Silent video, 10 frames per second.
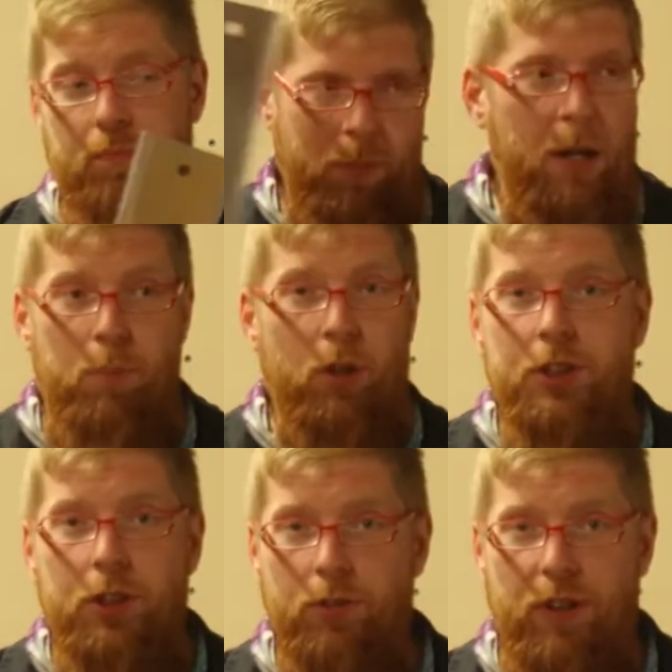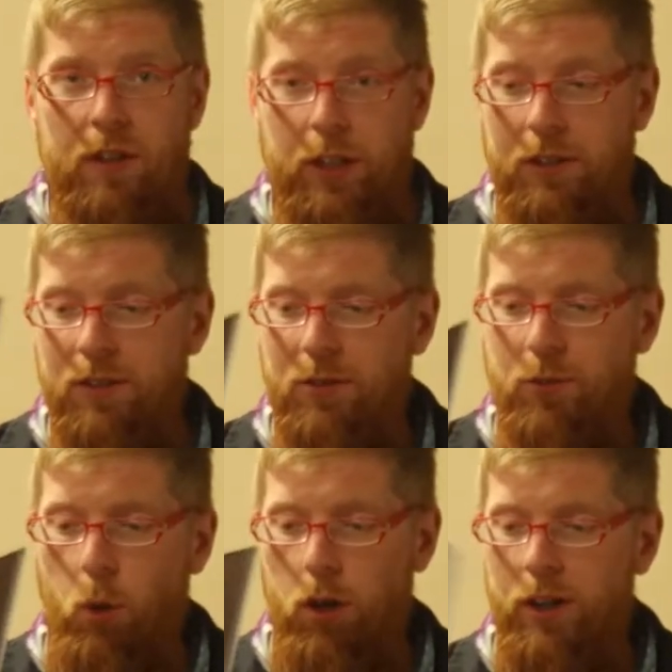my personal favorite
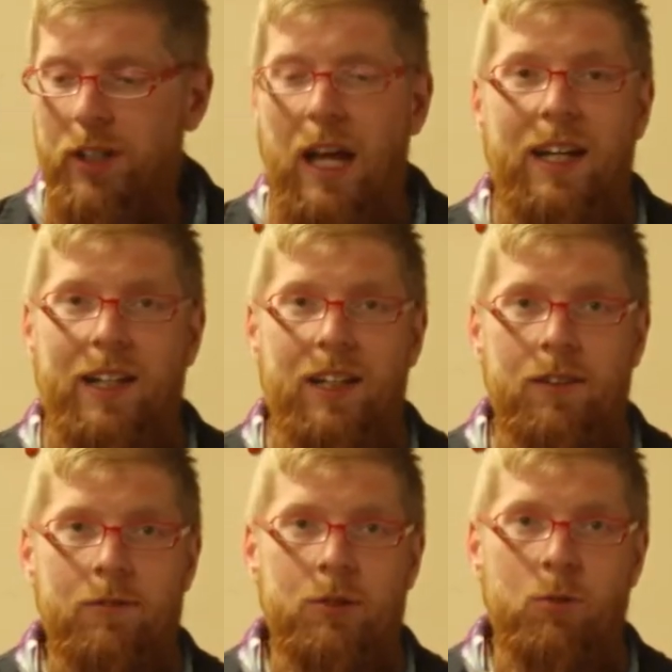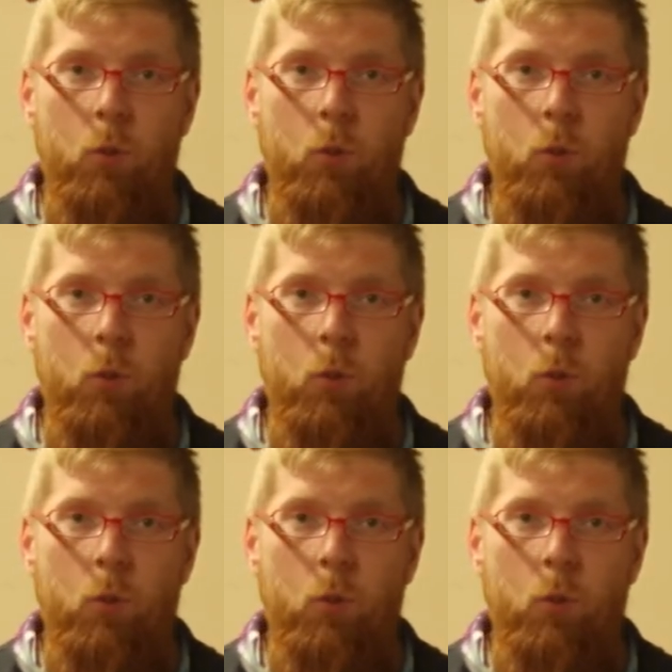for editing